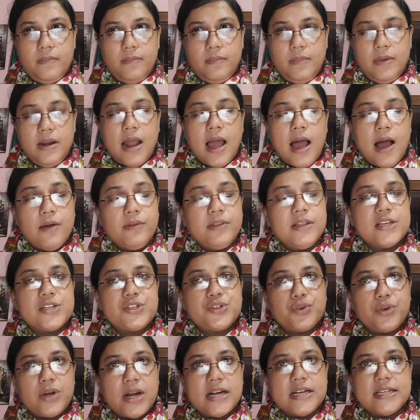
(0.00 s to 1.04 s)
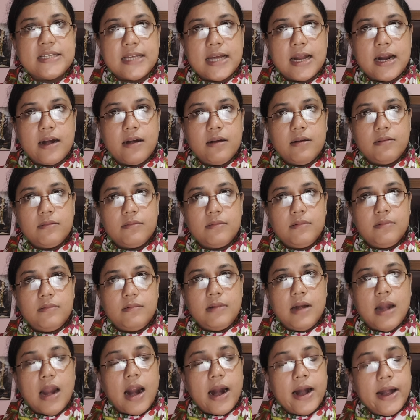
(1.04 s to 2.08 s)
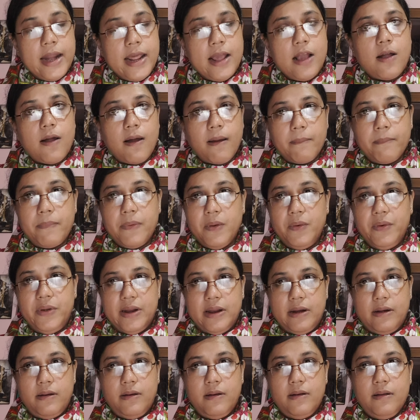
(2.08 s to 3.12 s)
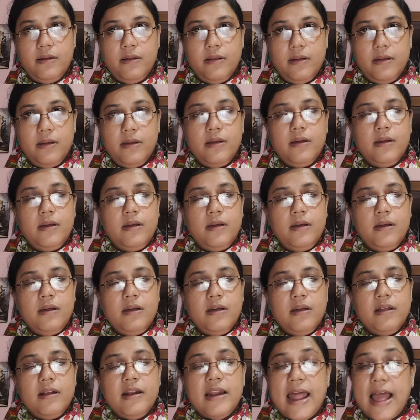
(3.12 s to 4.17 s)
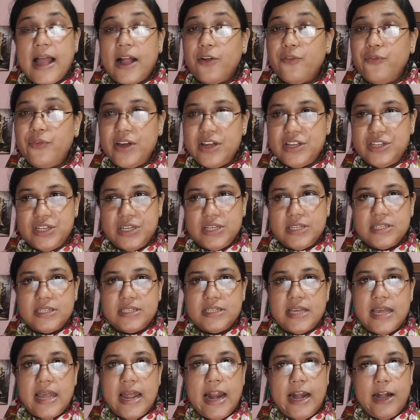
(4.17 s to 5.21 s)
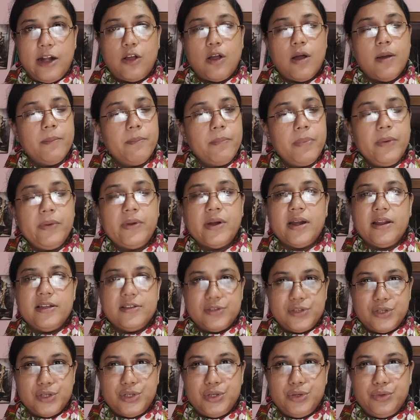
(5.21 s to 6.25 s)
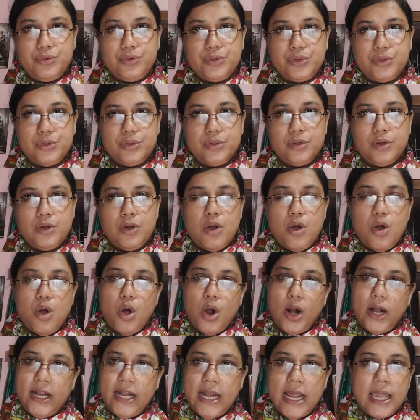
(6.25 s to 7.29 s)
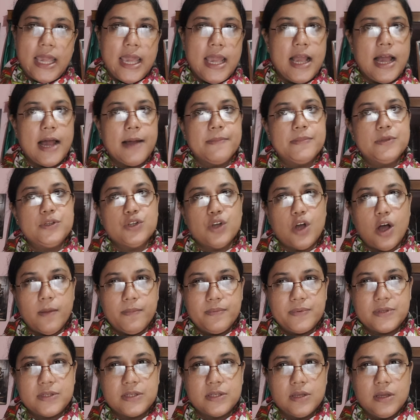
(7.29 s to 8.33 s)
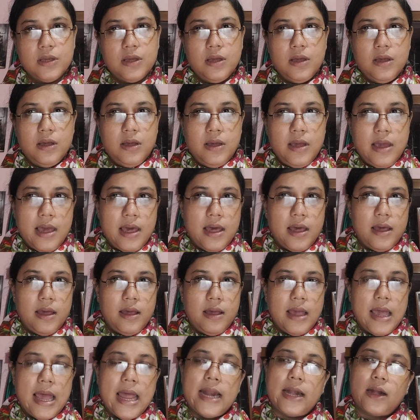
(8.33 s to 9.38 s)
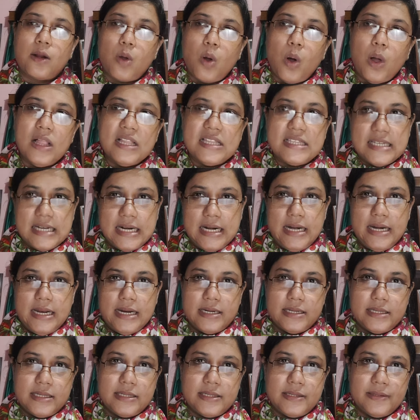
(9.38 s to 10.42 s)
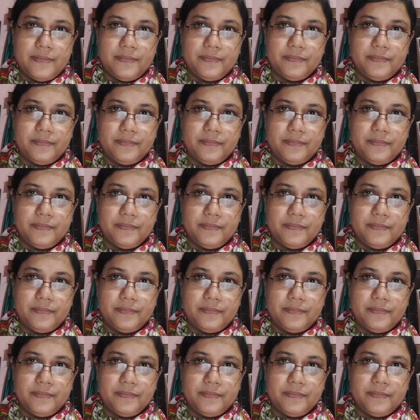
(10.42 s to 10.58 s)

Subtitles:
Now the students are learning computer languages at computer institutes or taking up jobs at call centers.